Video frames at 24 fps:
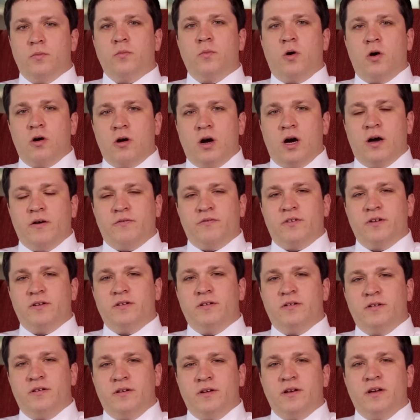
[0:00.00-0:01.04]
More
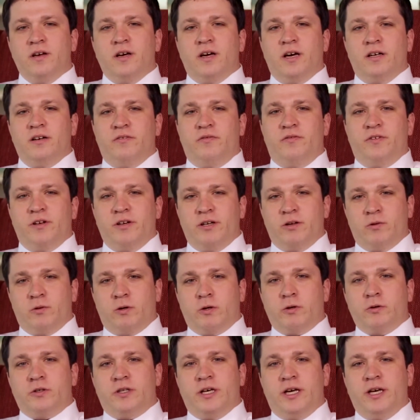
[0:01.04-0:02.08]
often, a defendant
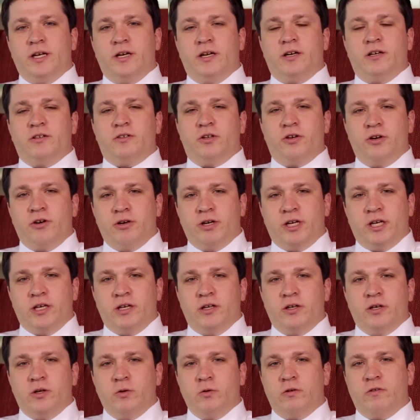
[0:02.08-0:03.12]
will retain an
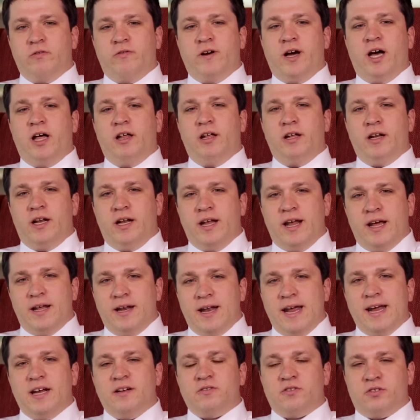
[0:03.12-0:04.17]
attorney who will file an
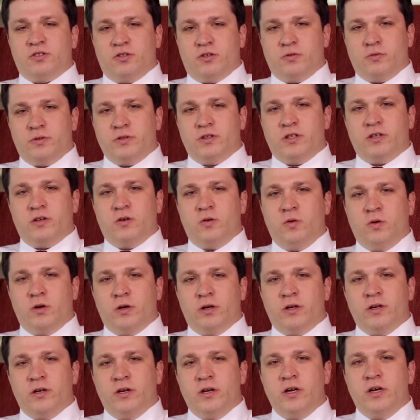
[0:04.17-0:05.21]
answer with the
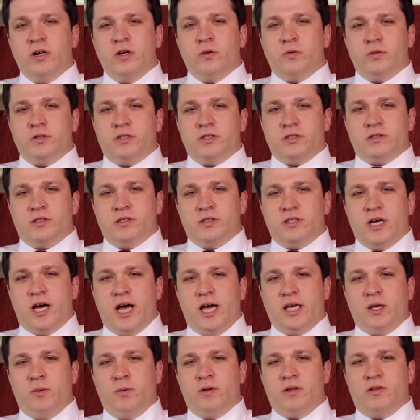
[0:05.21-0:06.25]
court, which is the
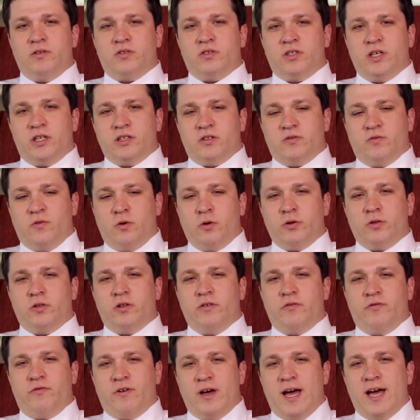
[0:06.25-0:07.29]
document that sets forth
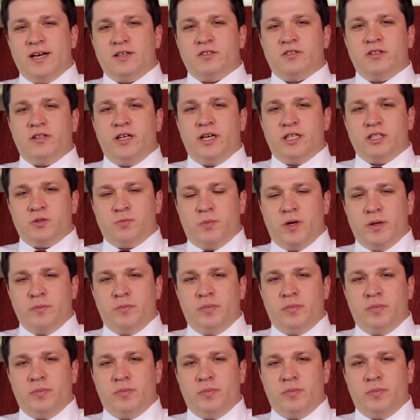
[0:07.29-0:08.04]
the facts alleged by